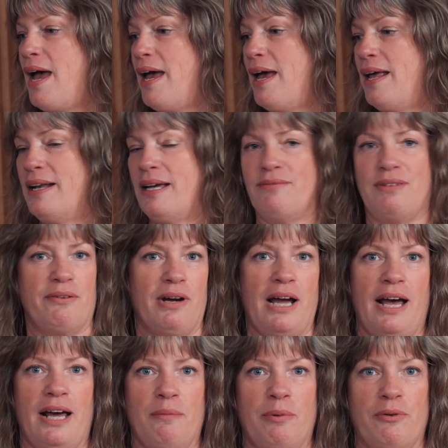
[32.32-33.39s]
and I've never
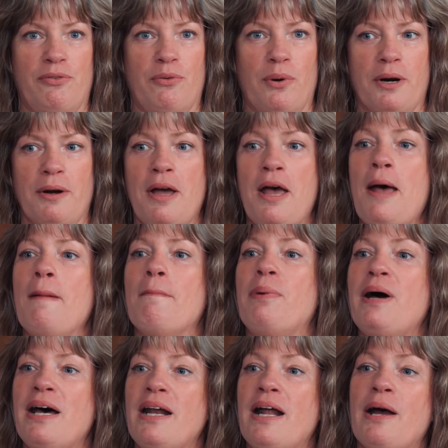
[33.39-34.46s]
had it before,
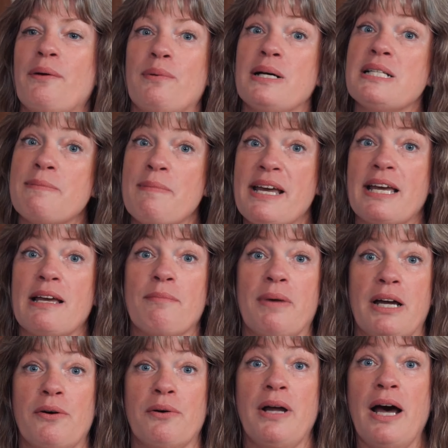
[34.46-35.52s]
but I was making
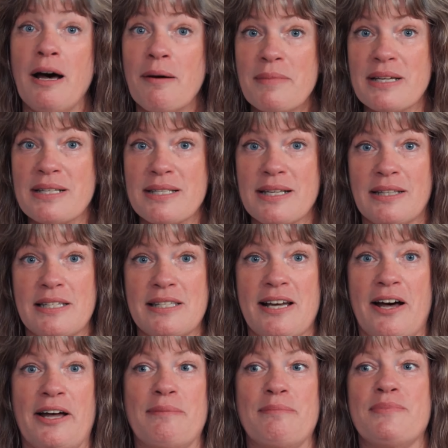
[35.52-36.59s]
my own hummus at the
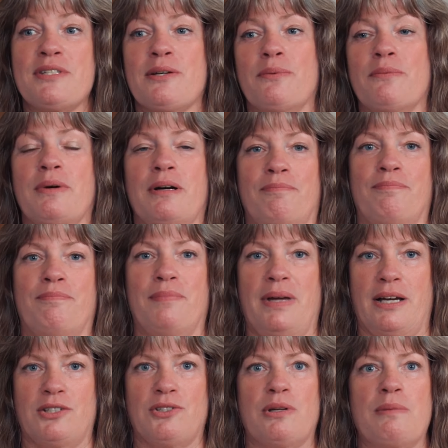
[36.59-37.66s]
time, so
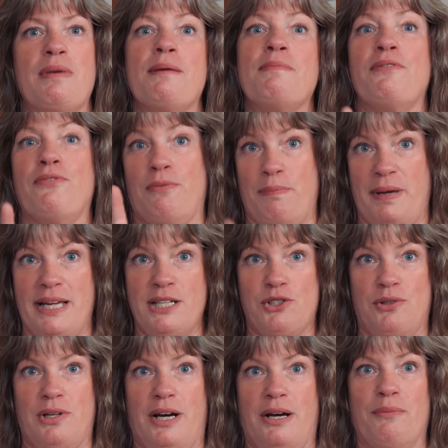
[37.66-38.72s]
actually maybe for
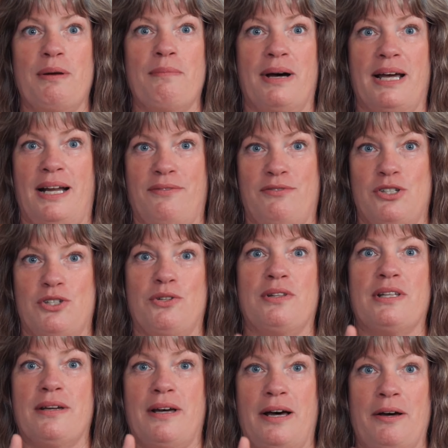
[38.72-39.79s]
Patreon we might have to do
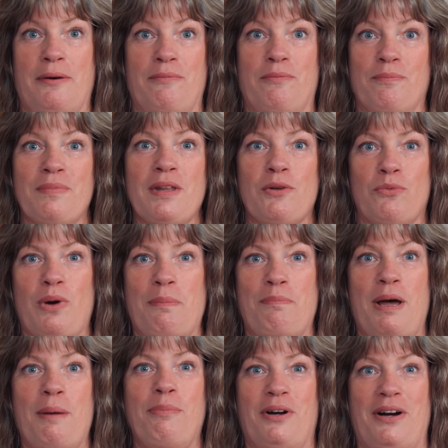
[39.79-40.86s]
the red
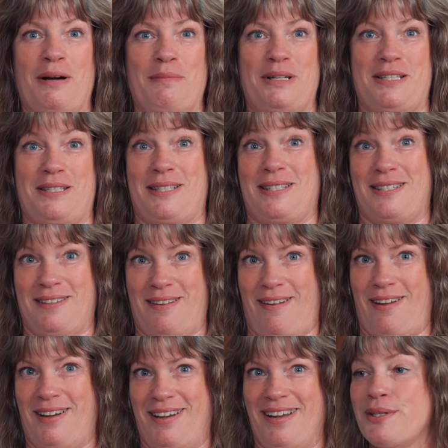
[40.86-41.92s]
pepper hummus.
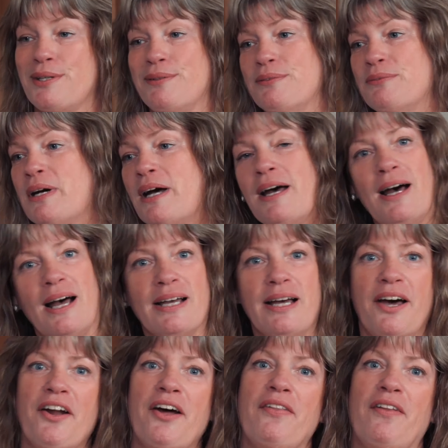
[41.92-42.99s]
So I
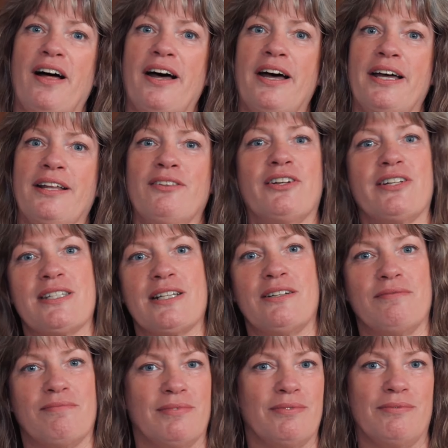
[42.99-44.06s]
got online, looked
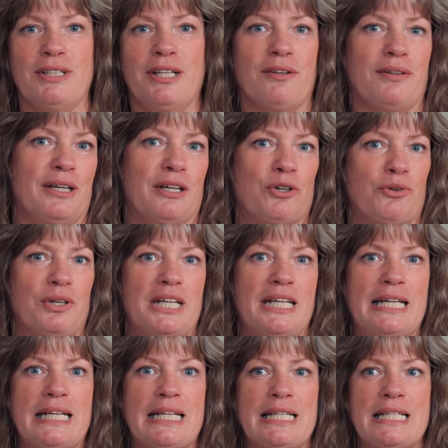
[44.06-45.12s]
at the
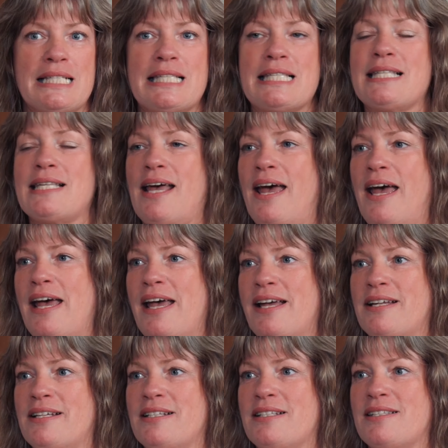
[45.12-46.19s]
ingredients,
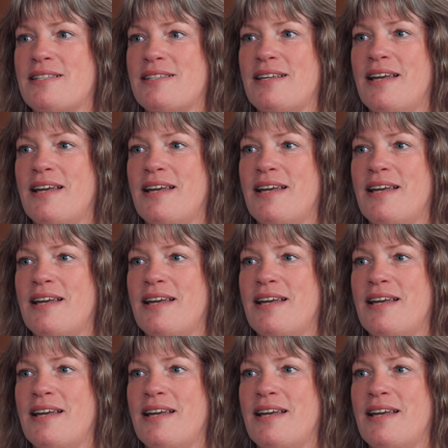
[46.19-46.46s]
and